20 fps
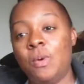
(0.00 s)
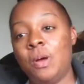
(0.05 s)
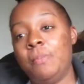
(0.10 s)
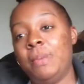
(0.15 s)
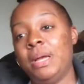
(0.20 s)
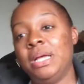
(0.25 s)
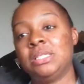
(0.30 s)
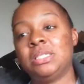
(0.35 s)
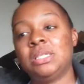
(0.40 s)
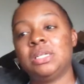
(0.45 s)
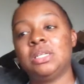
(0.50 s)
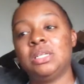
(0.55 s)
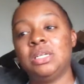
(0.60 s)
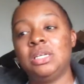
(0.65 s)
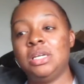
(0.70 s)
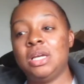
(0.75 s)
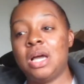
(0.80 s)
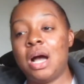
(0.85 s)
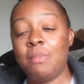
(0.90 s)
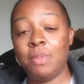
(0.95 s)
we're
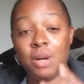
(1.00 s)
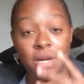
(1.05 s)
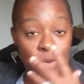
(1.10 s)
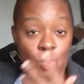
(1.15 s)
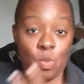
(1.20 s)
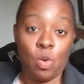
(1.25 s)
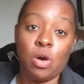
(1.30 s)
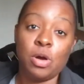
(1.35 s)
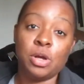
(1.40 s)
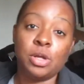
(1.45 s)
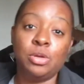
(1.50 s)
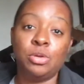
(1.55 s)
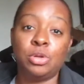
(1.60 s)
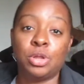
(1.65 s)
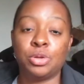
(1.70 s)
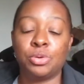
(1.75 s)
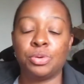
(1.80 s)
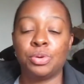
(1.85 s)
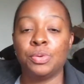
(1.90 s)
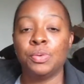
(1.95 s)
basically i'm gonna walk you
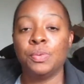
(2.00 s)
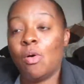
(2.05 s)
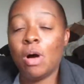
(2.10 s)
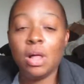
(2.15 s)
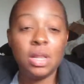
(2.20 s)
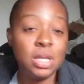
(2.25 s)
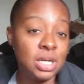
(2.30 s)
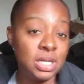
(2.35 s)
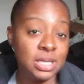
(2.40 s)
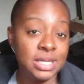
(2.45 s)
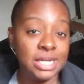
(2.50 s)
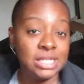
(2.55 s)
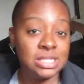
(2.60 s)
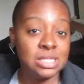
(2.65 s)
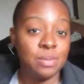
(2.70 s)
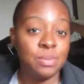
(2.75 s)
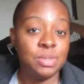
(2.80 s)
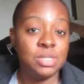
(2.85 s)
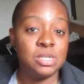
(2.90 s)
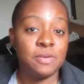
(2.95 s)
through all of the things
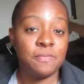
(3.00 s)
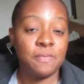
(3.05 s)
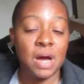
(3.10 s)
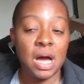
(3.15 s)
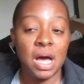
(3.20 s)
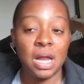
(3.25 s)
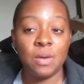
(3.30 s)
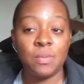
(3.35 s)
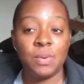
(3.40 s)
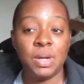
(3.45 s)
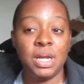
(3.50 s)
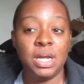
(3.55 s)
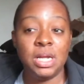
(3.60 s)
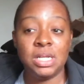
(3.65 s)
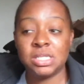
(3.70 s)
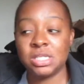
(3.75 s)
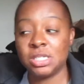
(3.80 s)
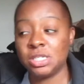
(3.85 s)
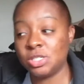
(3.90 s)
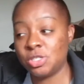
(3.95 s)
that we did for halloween
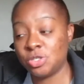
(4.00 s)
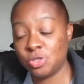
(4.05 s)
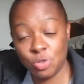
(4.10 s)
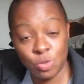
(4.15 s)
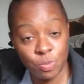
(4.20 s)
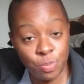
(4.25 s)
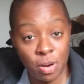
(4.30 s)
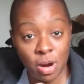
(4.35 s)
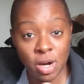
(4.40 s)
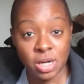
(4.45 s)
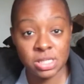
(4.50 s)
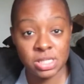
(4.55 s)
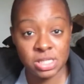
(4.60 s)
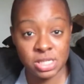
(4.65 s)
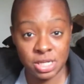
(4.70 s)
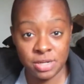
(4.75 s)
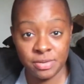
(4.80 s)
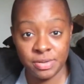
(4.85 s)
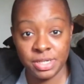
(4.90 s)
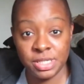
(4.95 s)
it's a two-part
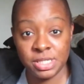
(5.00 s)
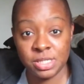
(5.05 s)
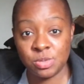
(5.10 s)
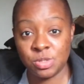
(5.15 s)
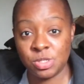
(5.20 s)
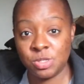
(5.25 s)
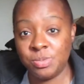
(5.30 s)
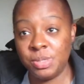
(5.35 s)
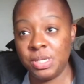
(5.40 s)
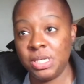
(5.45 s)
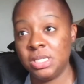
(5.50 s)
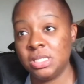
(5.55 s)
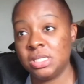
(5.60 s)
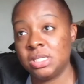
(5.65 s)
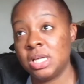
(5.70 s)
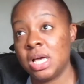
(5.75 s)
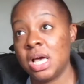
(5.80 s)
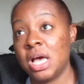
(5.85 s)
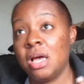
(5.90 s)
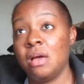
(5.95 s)
series which means
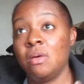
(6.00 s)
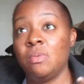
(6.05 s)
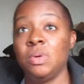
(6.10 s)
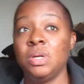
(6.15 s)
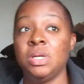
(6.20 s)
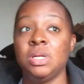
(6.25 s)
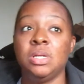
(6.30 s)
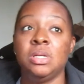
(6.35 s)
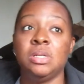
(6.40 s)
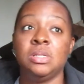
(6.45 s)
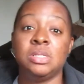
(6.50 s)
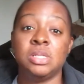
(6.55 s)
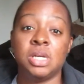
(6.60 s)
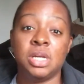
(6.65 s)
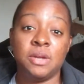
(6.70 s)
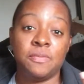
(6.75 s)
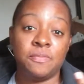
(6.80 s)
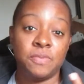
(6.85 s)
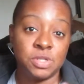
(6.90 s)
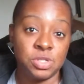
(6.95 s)
that we
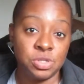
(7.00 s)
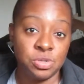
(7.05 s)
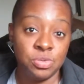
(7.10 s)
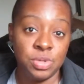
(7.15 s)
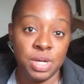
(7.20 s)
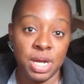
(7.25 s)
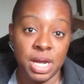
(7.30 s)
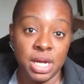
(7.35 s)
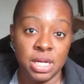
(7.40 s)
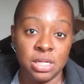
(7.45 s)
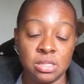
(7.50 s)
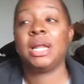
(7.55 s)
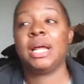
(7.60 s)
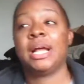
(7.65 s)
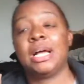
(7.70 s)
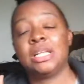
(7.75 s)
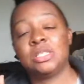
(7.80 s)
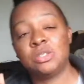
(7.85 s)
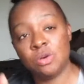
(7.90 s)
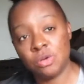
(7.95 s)
did it for two days
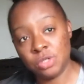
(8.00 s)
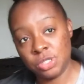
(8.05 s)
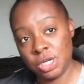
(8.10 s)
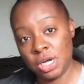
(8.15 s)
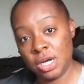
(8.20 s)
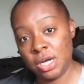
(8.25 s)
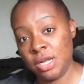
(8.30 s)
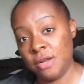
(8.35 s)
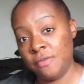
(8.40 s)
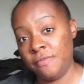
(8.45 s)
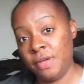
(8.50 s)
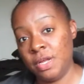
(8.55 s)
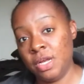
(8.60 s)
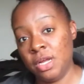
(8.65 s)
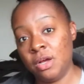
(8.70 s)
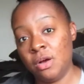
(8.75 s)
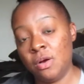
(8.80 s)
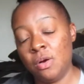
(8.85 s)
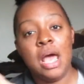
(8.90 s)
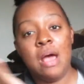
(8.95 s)
like i told y'all in a
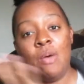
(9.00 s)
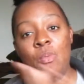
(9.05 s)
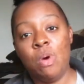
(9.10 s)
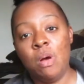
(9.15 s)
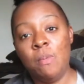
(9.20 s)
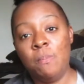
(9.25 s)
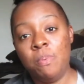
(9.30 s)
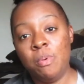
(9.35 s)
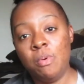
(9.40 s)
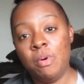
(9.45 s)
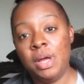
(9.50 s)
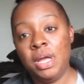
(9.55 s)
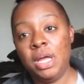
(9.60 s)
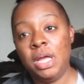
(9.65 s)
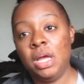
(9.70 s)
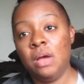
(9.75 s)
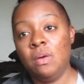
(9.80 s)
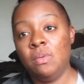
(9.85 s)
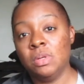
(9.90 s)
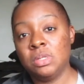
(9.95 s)
video at one point
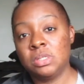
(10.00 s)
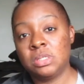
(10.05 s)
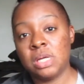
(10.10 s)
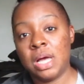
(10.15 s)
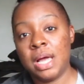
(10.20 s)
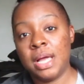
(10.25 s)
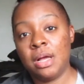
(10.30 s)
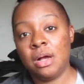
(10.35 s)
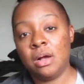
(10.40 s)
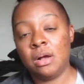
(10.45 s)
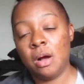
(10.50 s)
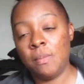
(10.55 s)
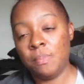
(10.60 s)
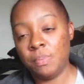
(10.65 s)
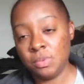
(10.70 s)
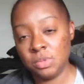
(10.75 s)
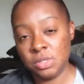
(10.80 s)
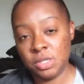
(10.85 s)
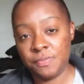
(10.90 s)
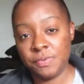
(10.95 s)
it was like a
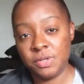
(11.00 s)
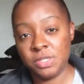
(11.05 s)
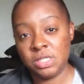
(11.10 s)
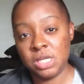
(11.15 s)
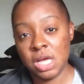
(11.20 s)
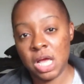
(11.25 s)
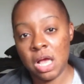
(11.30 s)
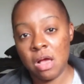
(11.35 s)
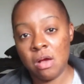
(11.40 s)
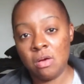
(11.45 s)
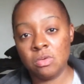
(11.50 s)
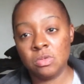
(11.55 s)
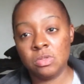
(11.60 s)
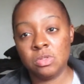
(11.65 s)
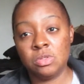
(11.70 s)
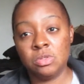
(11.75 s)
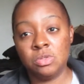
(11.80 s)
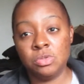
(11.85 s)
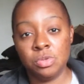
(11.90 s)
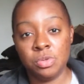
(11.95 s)
couple different
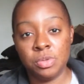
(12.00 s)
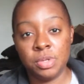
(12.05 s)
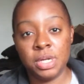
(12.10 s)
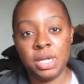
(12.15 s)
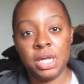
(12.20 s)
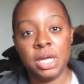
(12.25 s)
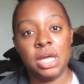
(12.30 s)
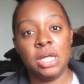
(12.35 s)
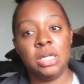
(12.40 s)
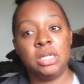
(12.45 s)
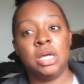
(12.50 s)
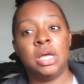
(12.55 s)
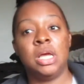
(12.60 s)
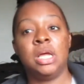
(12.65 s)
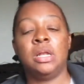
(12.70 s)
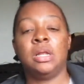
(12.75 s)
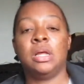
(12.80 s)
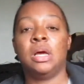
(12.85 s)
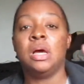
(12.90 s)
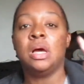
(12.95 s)
towns doing it and then